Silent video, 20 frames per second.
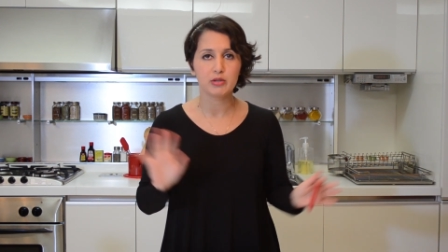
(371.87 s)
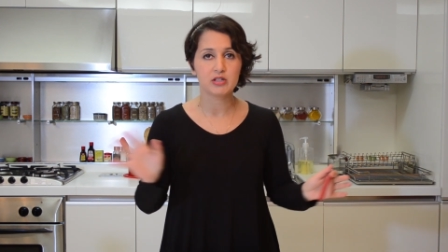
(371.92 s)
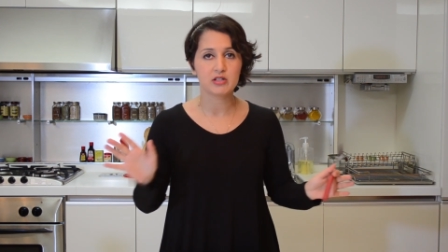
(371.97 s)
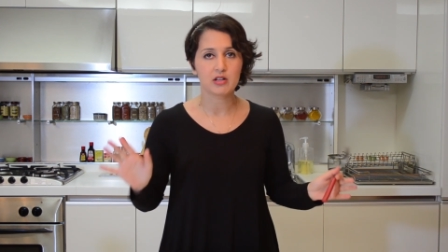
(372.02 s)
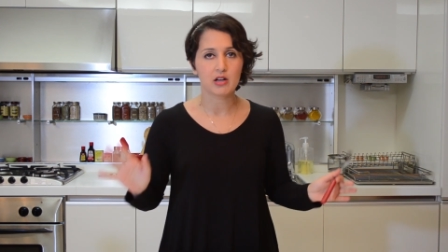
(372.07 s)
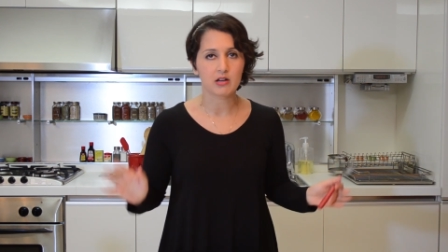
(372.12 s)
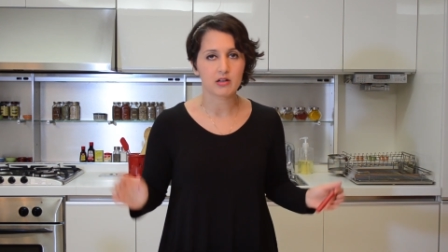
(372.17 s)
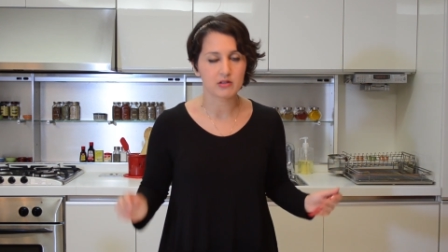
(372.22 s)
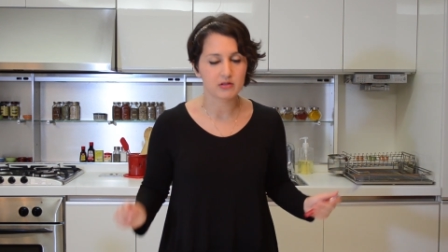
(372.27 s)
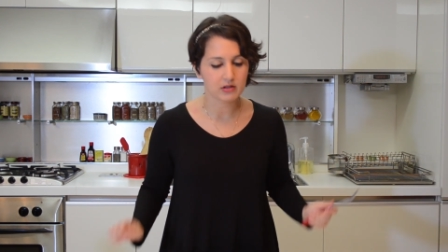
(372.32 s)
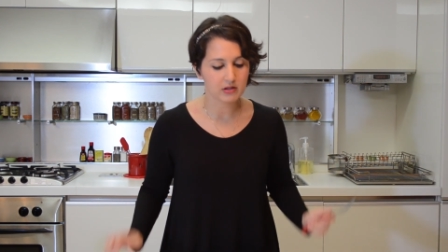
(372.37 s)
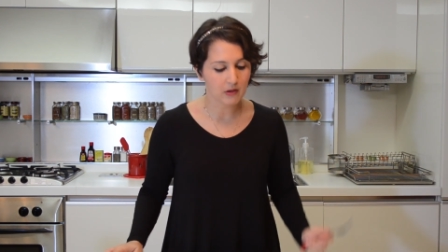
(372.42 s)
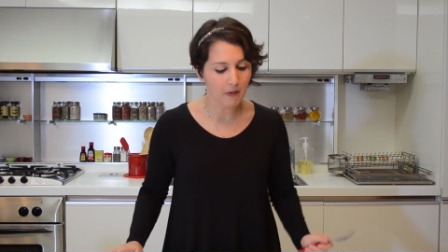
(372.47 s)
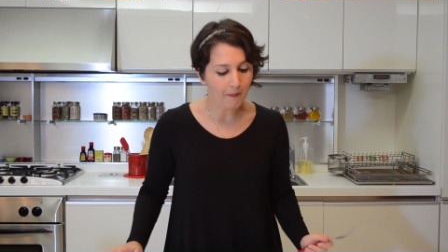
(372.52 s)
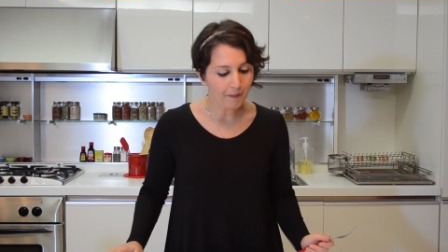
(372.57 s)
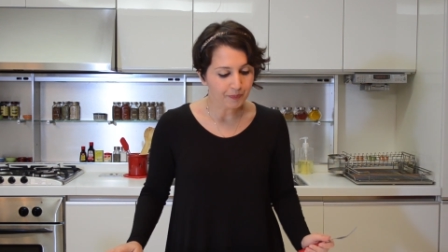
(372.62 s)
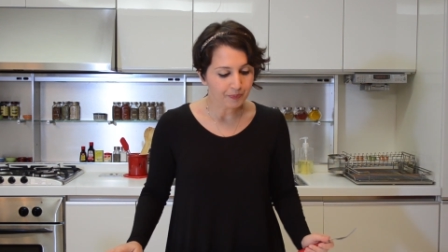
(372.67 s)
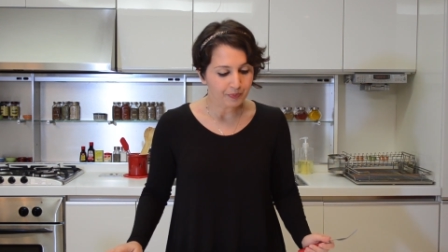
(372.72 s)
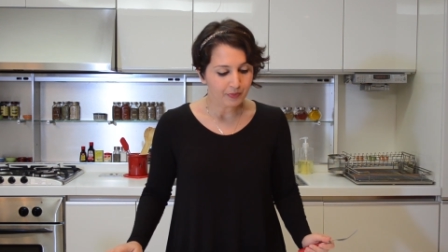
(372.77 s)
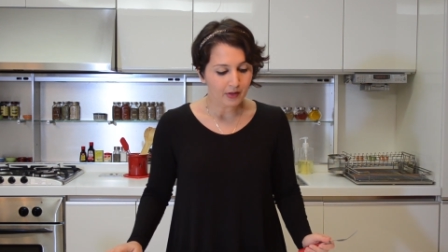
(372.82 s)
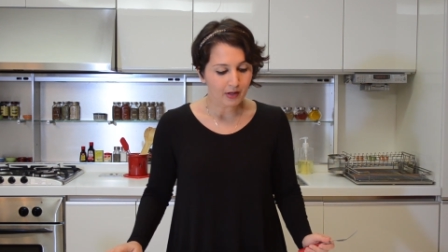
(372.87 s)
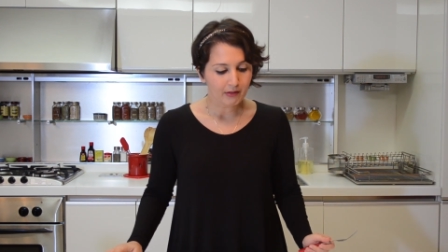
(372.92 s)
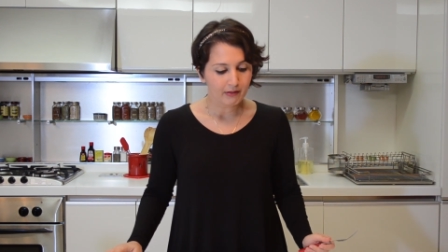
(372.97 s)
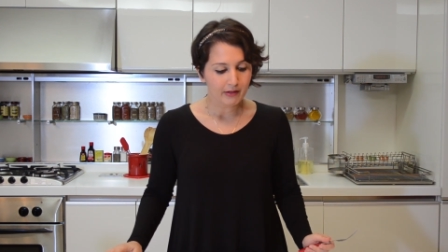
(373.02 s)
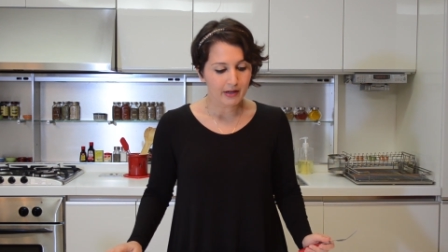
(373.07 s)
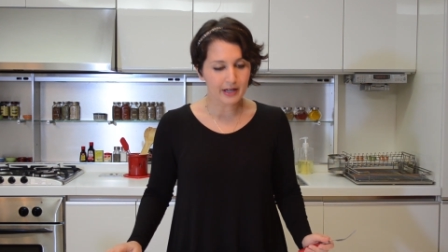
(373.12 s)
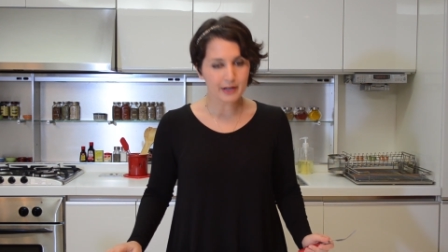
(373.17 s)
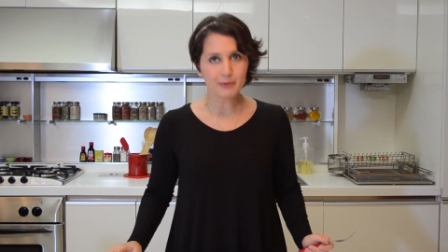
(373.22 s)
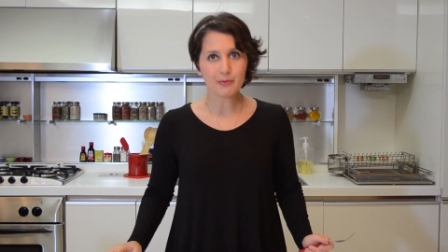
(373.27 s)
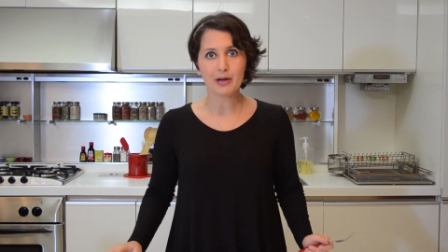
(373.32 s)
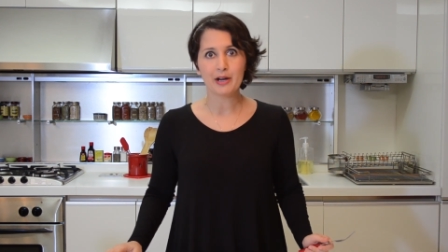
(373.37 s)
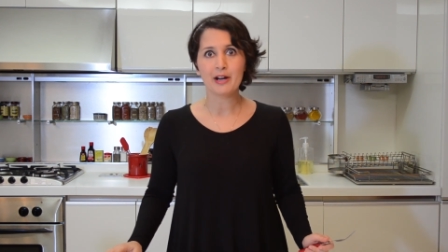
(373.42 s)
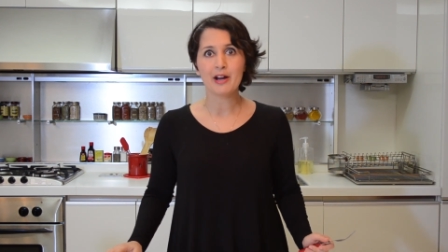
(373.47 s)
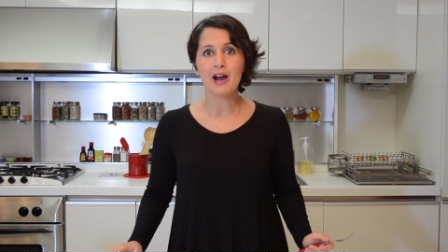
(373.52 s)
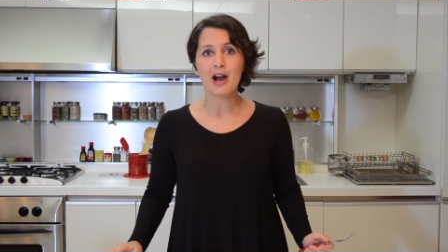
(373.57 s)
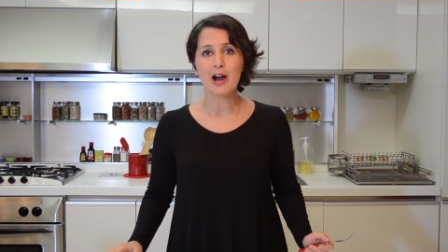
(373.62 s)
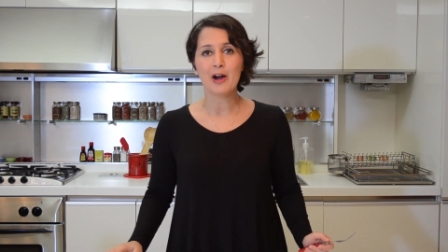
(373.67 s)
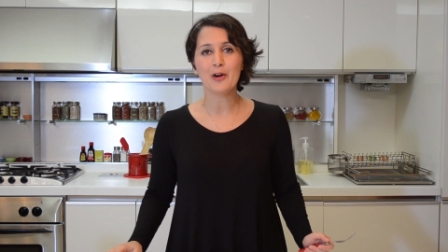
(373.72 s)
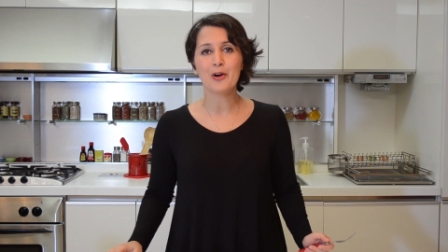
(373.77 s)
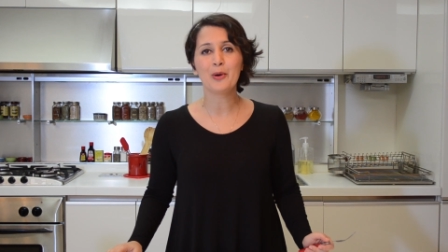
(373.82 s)
seconds. Anyway,
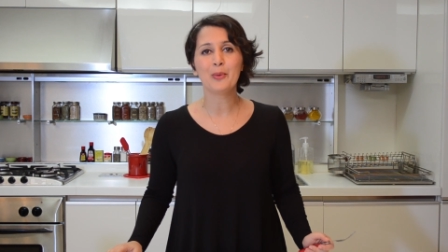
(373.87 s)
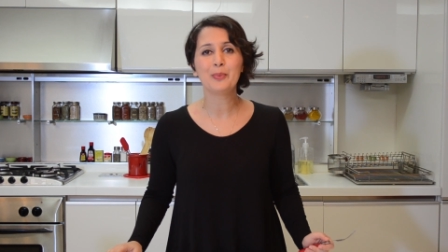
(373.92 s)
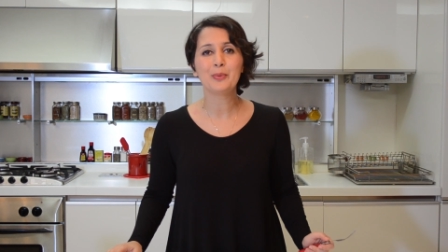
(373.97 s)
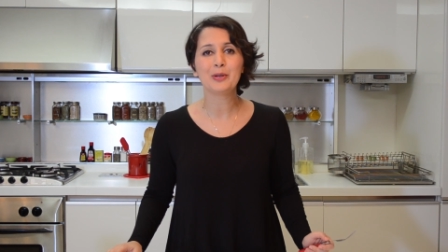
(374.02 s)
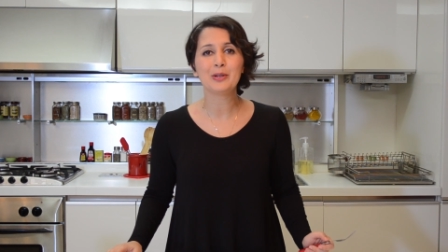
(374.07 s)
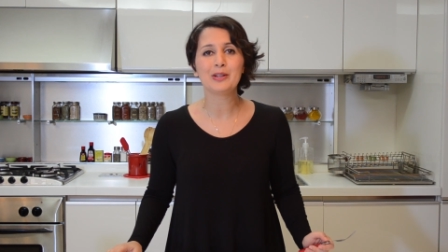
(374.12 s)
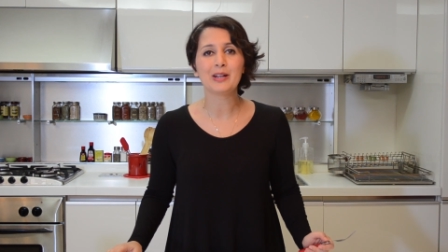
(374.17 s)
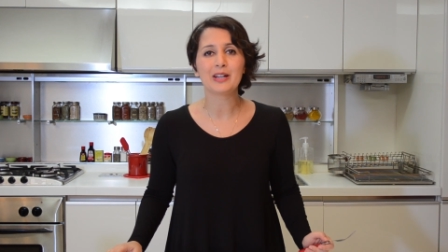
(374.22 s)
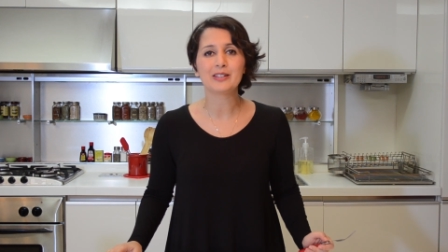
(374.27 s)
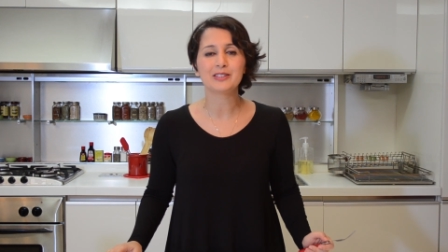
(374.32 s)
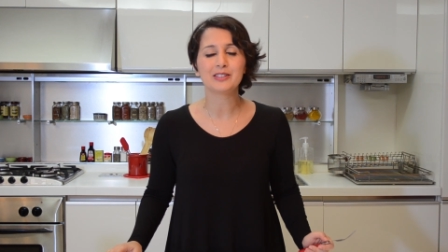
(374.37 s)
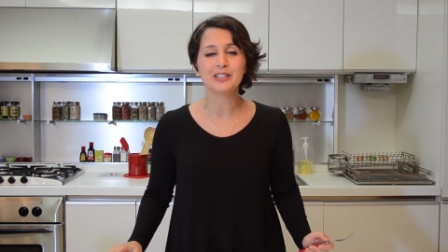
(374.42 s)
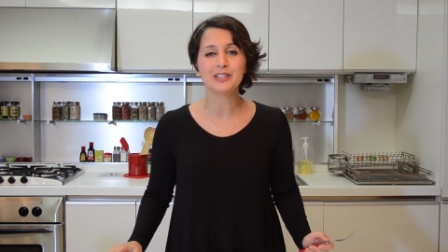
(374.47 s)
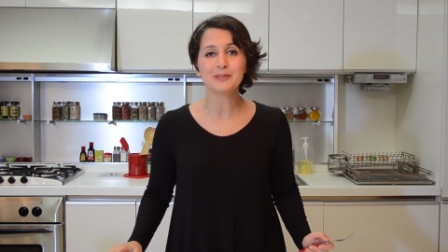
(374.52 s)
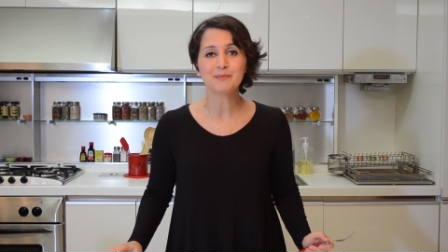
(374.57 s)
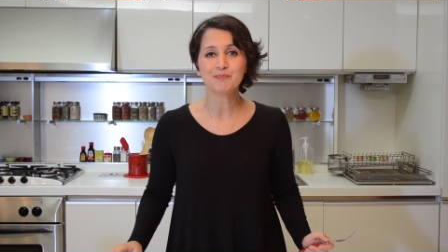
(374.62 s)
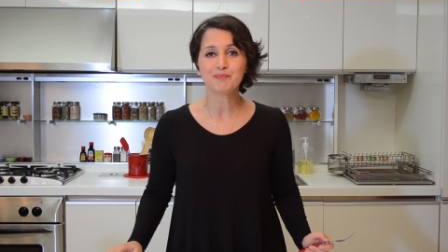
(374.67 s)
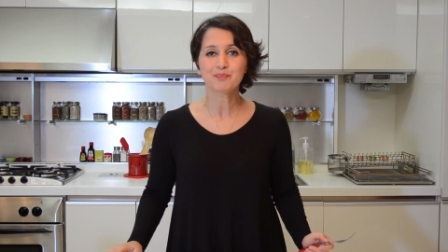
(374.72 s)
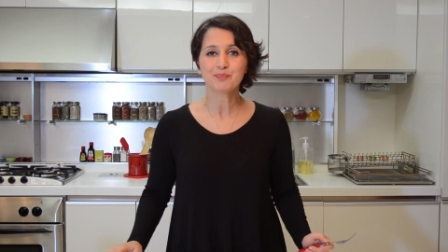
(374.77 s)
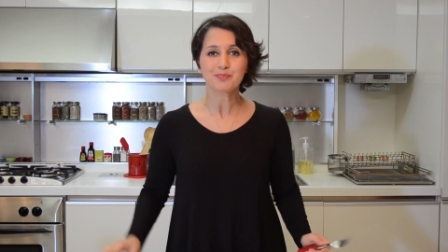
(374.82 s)
I hope you liked it.